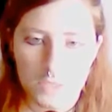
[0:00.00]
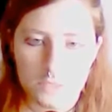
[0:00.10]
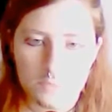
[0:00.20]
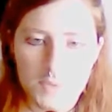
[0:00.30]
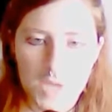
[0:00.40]
This
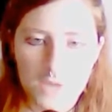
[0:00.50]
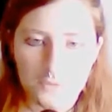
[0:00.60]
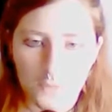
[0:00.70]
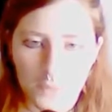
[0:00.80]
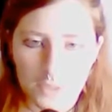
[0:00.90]

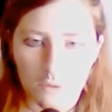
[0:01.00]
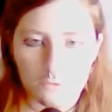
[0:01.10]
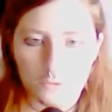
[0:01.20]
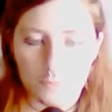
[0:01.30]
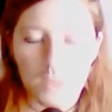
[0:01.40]
behavior went on
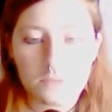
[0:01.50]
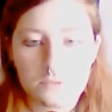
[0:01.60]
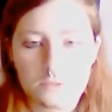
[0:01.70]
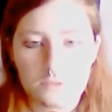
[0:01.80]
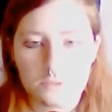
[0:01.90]
for
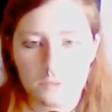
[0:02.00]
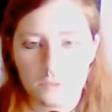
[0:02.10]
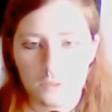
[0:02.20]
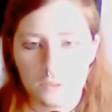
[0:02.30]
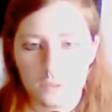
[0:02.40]
months,
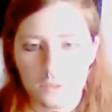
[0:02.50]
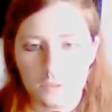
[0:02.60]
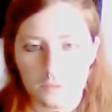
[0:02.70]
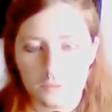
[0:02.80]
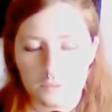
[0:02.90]

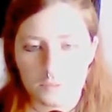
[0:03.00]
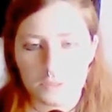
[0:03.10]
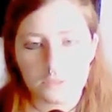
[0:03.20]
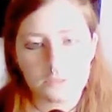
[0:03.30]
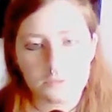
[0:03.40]

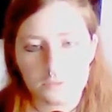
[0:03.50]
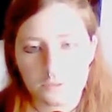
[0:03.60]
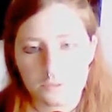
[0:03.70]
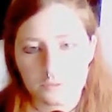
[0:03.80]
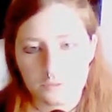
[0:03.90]
years.